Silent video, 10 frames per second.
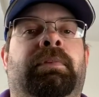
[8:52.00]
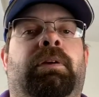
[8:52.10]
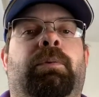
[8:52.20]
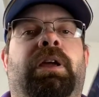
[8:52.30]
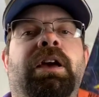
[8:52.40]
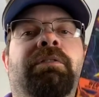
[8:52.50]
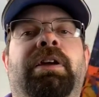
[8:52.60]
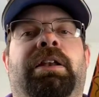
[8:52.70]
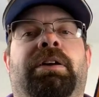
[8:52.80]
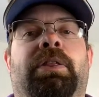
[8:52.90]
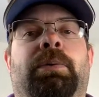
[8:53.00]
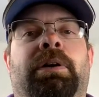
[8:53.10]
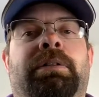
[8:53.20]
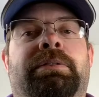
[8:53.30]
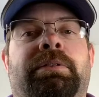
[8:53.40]
We have another
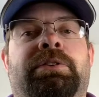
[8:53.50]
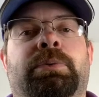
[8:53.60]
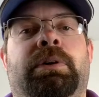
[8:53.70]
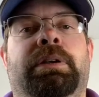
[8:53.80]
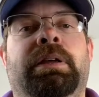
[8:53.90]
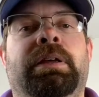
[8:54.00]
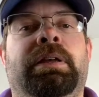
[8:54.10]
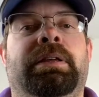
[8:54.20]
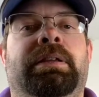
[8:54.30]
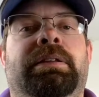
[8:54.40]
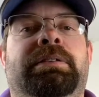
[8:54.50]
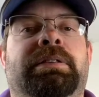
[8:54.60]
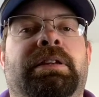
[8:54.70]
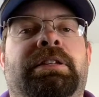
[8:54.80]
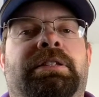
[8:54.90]
one. So this one is
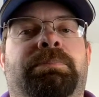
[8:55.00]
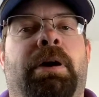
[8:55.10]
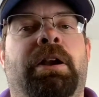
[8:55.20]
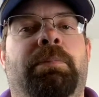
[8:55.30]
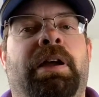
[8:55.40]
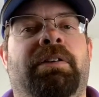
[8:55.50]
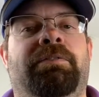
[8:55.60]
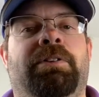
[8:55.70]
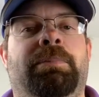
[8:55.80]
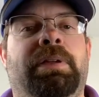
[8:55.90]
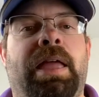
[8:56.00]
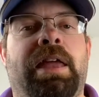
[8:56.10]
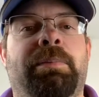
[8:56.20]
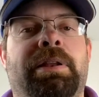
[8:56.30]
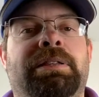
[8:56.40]
the Spider-Man from the
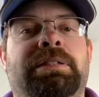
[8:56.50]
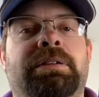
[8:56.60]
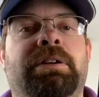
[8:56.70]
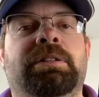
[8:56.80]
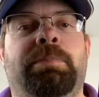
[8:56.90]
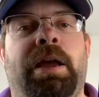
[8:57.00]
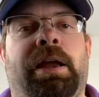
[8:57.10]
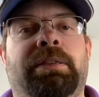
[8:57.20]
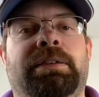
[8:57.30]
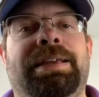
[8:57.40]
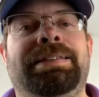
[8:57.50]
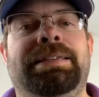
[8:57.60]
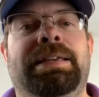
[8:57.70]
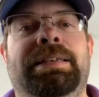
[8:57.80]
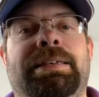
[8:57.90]
animated series back in the
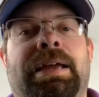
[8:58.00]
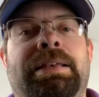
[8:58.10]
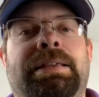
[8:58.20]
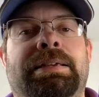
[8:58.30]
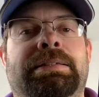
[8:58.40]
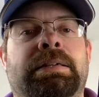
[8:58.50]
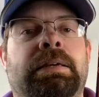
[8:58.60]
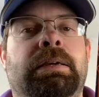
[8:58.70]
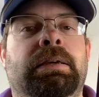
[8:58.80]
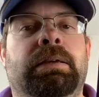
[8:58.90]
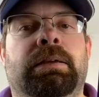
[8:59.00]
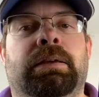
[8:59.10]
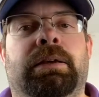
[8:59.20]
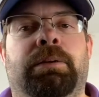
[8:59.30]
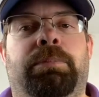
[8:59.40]
1990s.
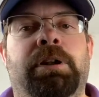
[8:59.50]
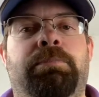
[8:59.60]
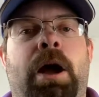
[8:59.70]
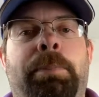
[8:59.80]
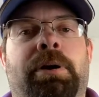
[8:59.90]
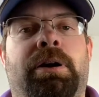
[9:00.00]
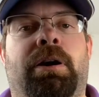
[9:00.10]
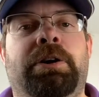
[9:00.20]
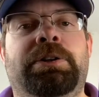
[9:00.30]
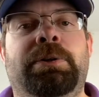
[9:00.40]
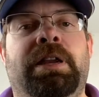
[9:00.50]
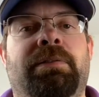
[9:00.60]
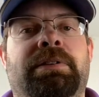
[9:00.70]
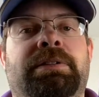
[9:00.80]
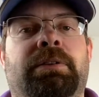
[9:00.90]
Pretty popular cartoon,
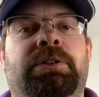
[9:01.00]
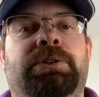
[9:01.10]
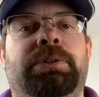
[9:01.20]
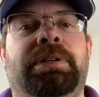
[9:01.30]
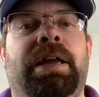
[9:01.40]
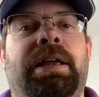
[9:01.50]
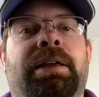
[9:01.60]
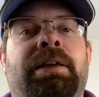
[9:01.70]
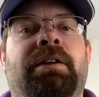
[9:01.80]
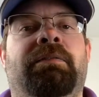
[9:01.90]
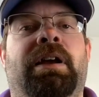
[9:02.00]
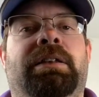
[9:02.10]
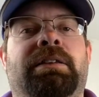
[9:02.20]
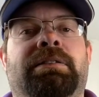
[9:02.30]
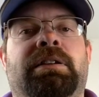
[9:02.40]
even still today.
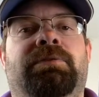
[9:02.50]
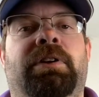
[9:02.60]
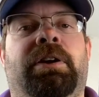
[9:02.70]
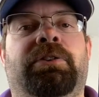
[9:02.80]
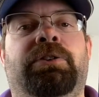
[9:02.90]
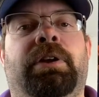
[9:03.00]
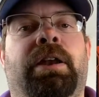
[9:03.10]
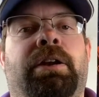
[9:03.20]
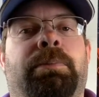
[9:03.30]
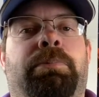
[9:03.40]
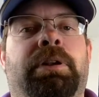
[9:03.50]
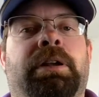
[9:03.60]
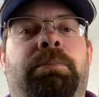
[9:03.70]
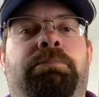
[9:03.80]
Fact is, these figures do carry a pretty good